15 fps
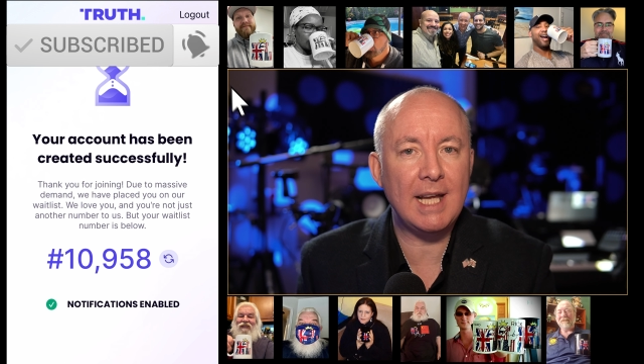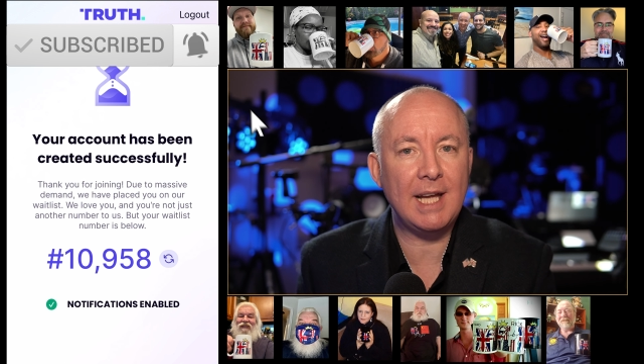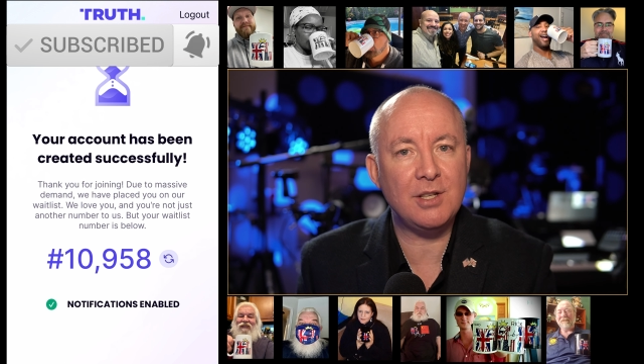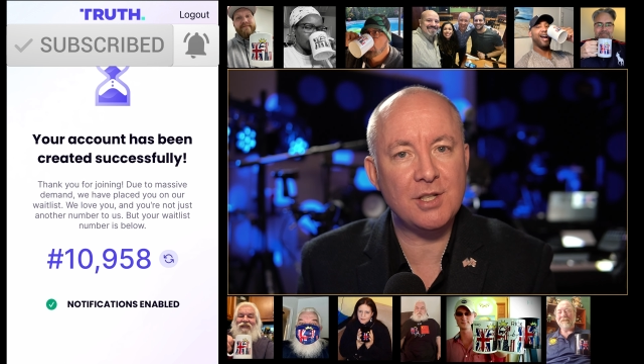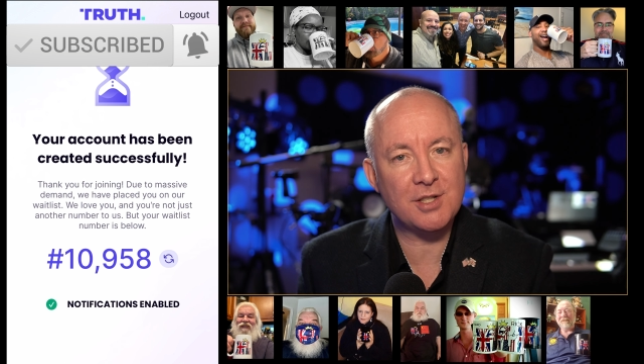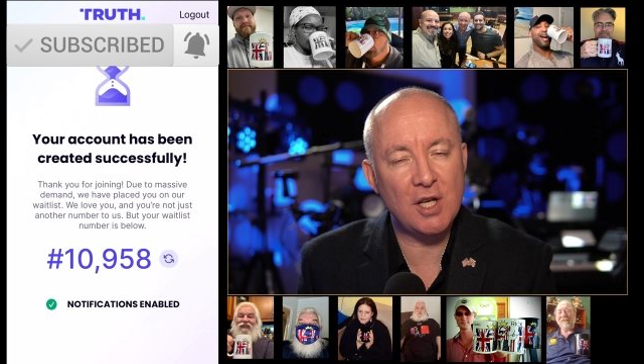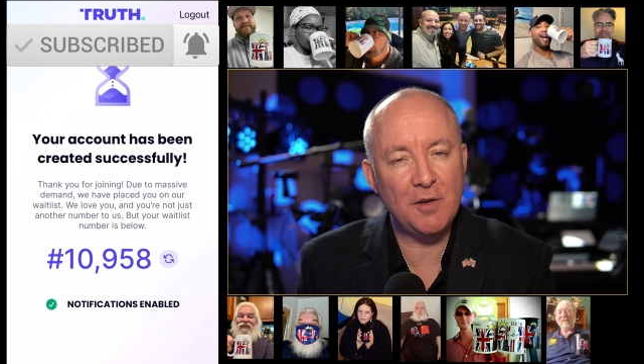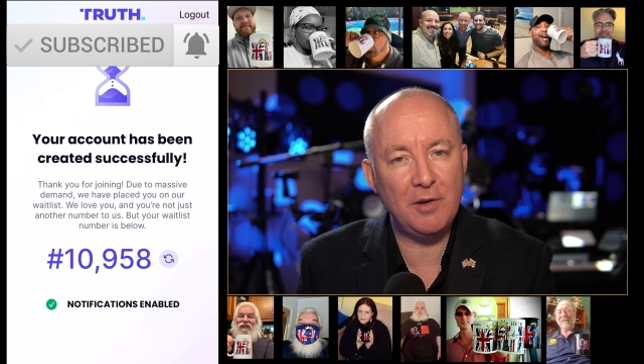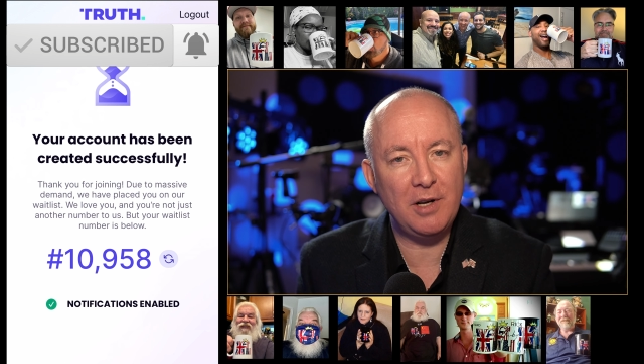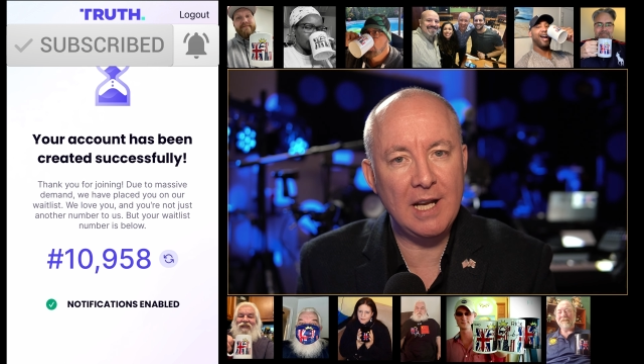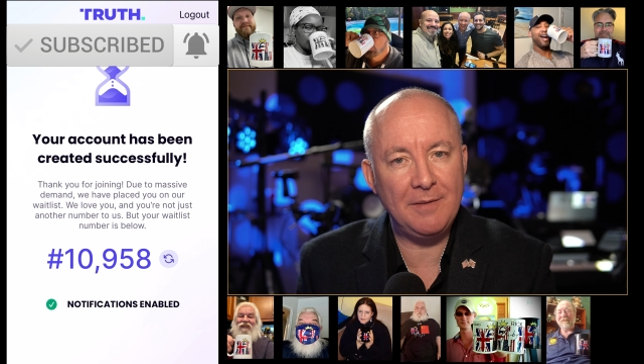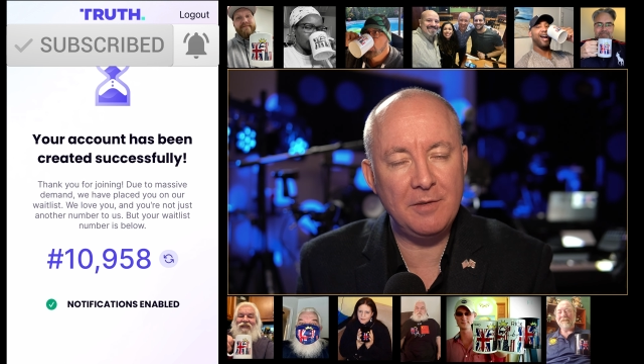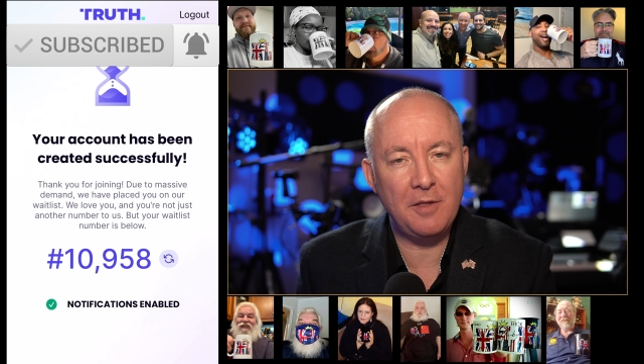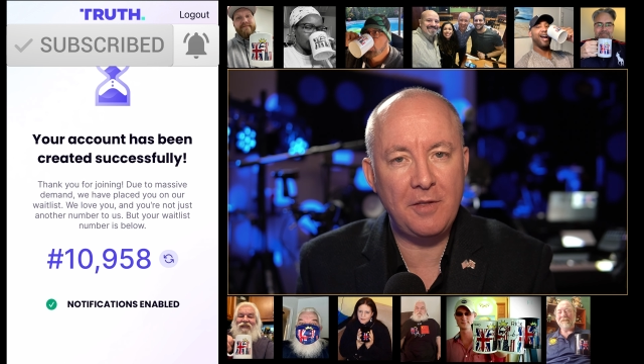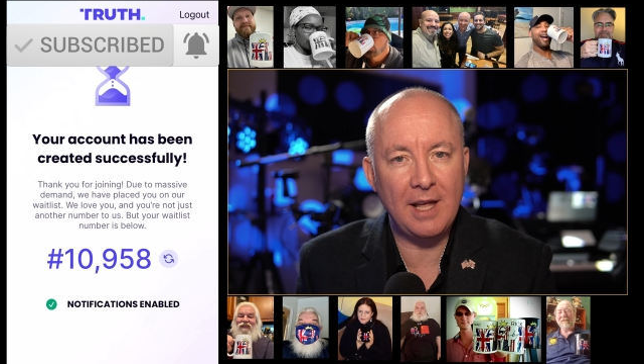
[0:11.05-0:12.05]
and just over
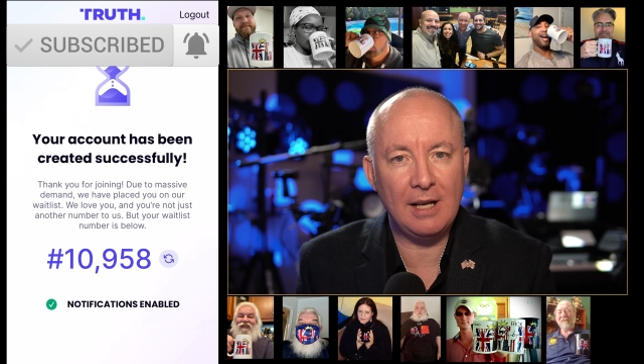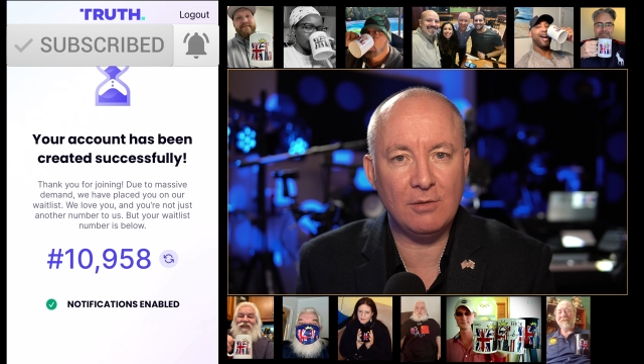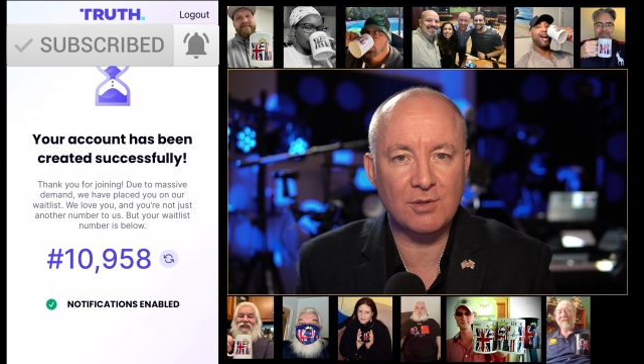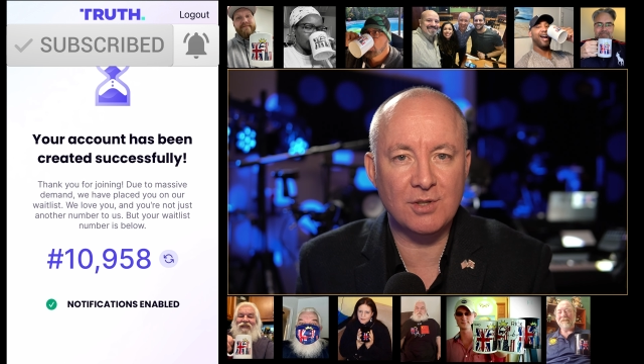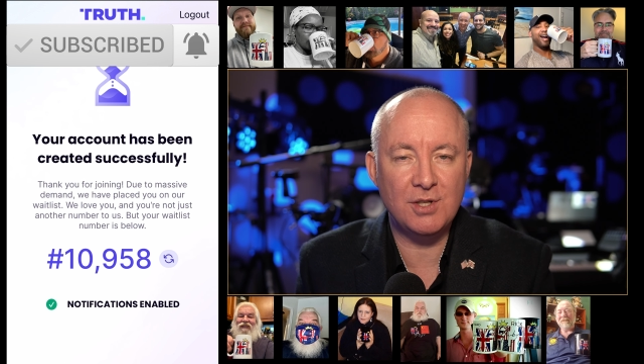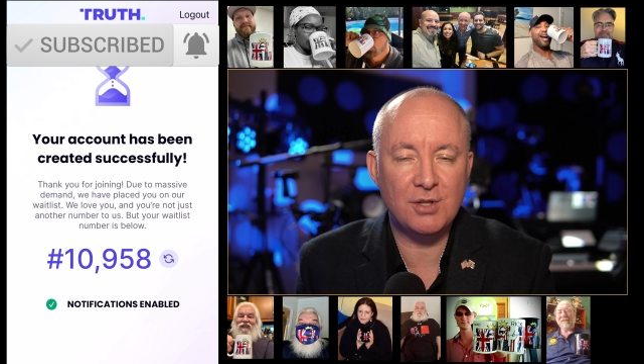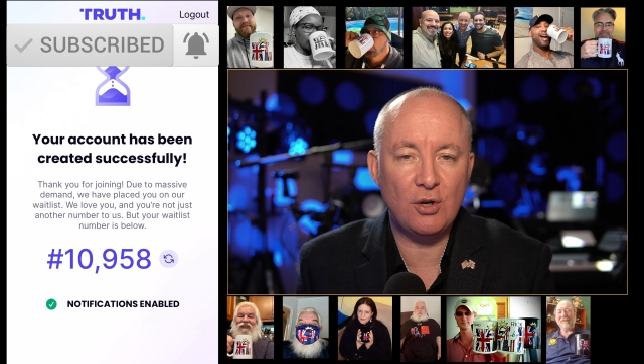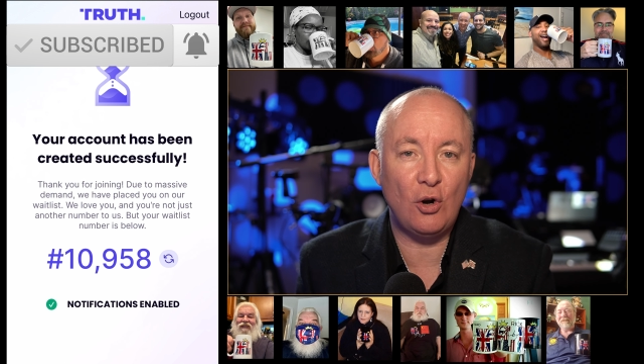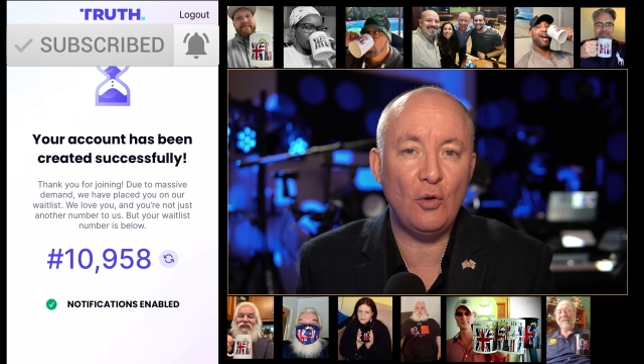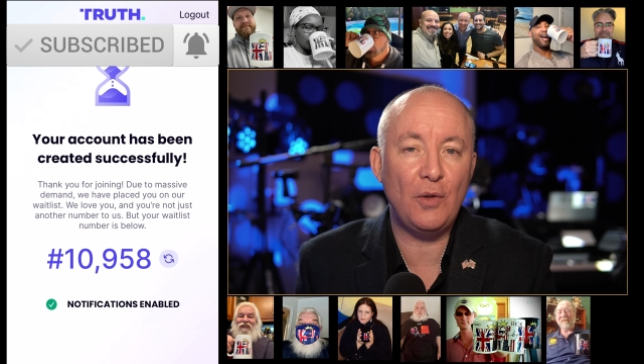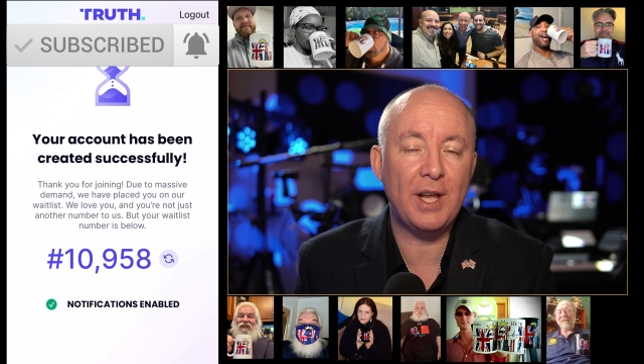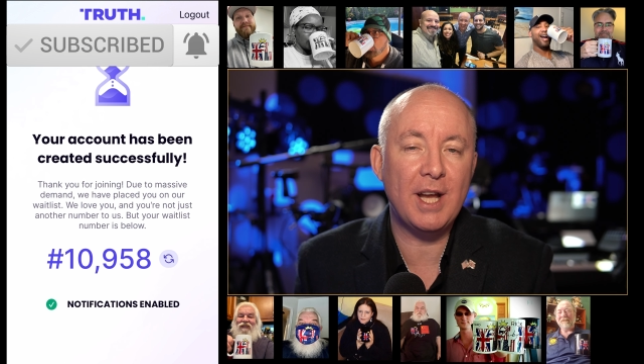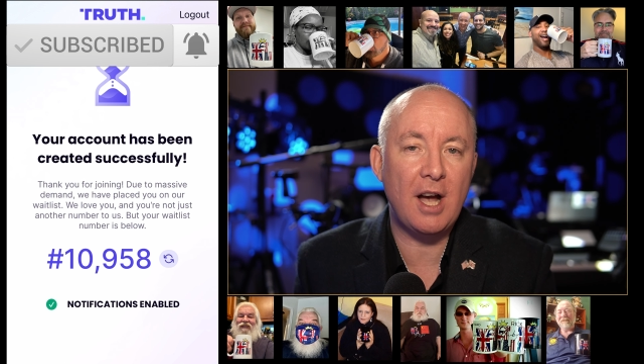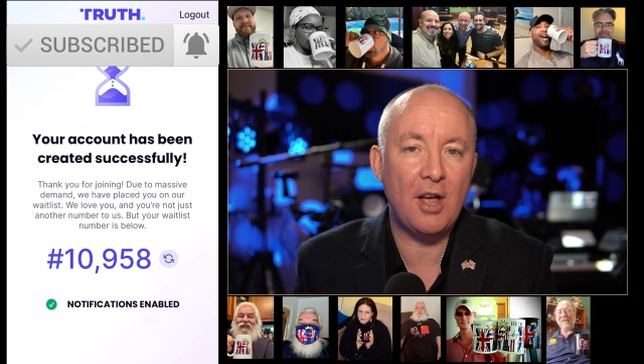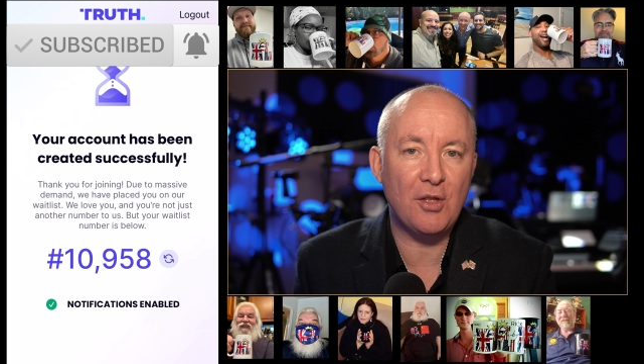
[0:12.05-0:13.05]
11,000 on
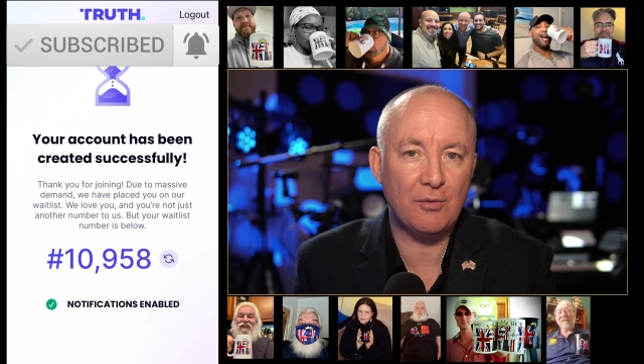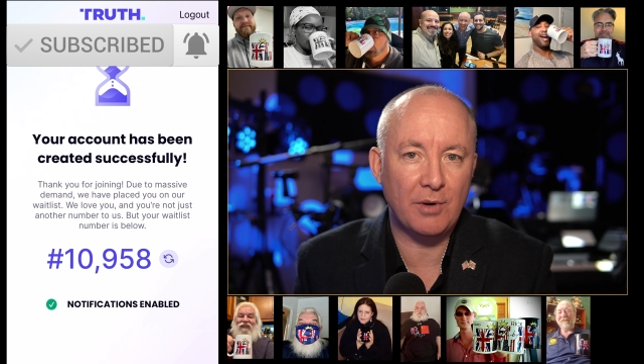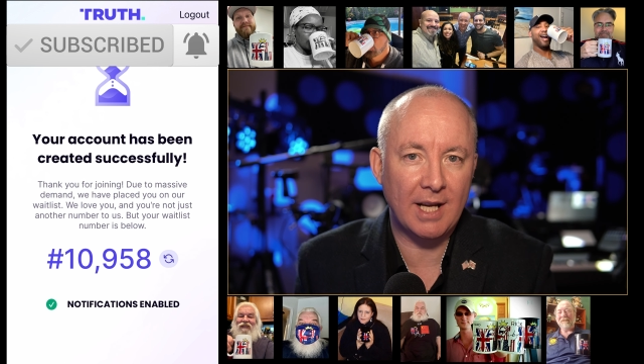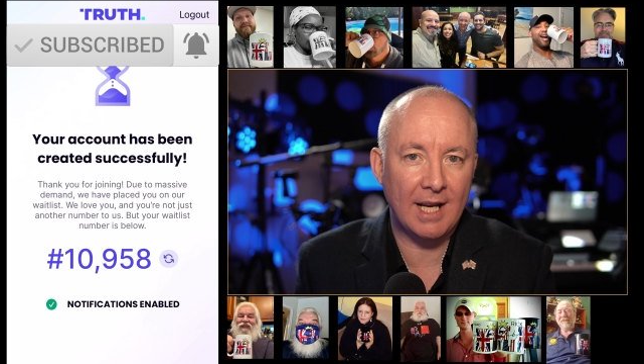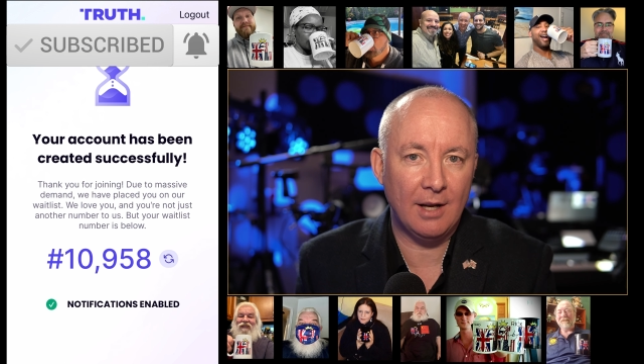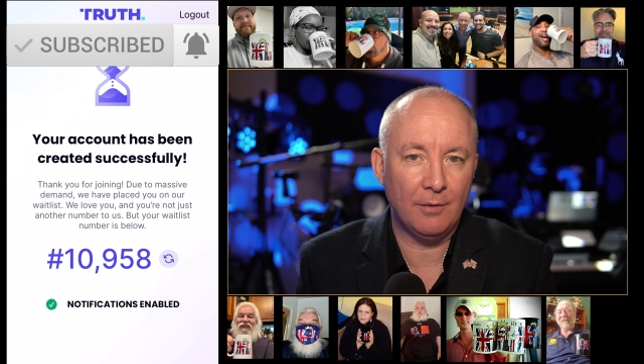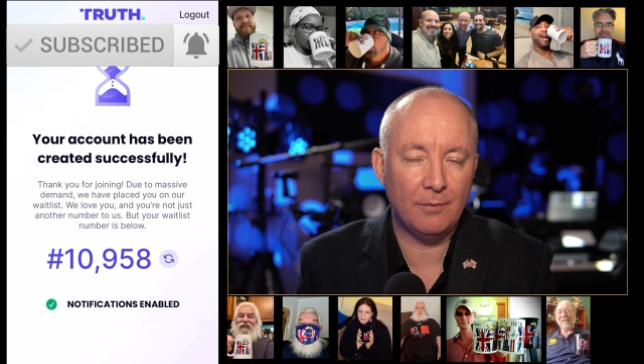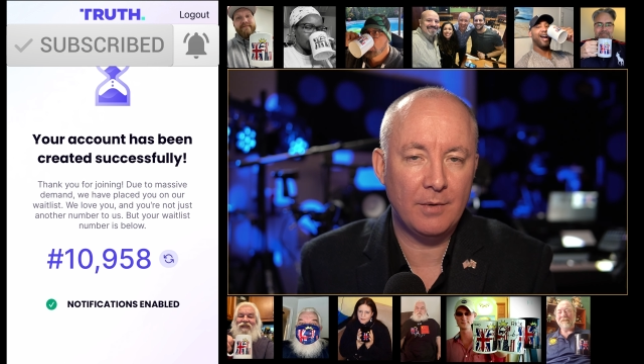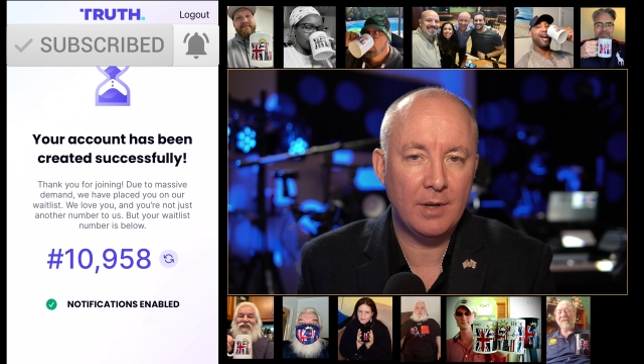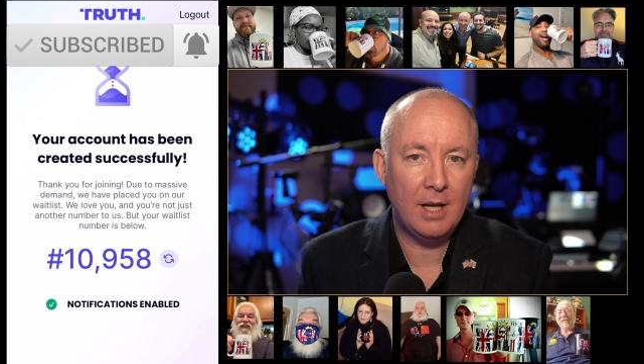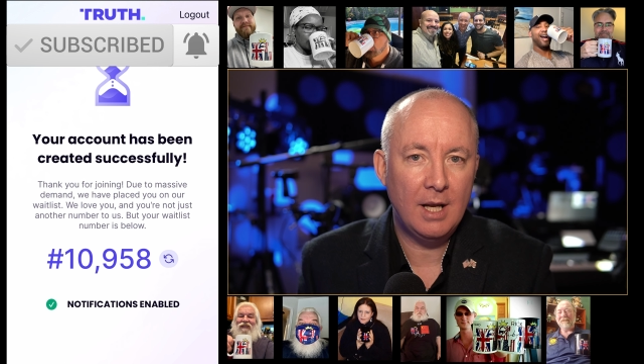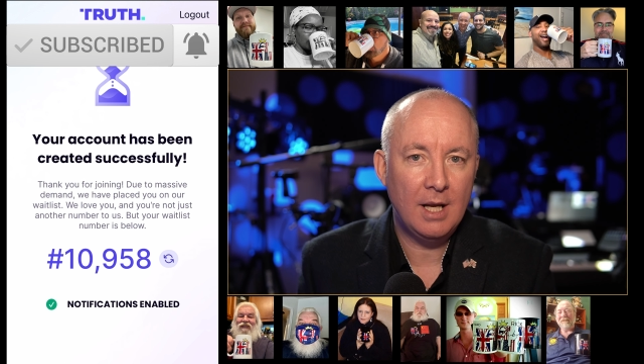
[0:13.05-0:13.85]
the other account.